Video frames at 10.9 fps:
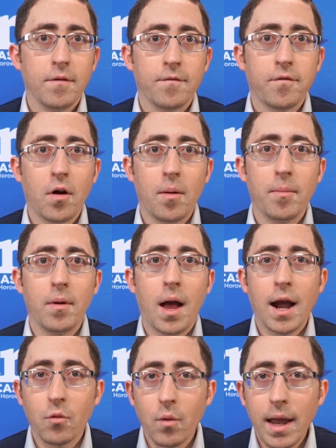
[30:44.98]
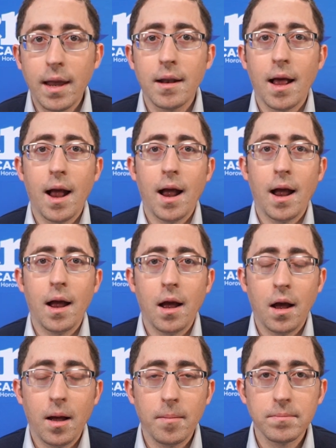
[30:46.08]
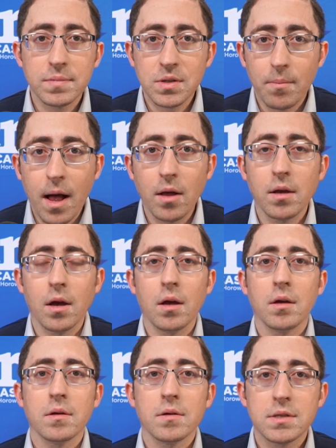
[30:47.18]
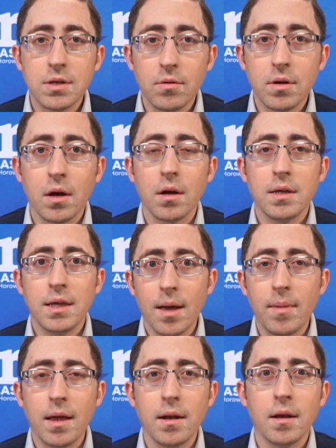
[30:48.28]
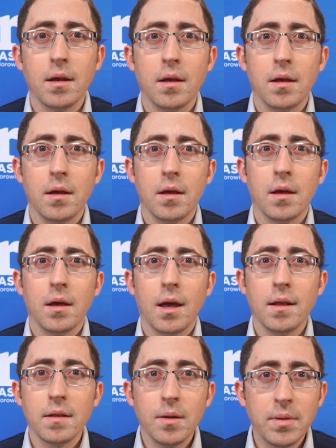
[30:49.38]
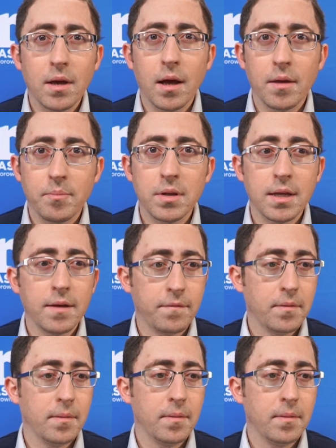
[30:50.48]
from Iran, Somalia, Syria, Yemen, and Libya, I believe.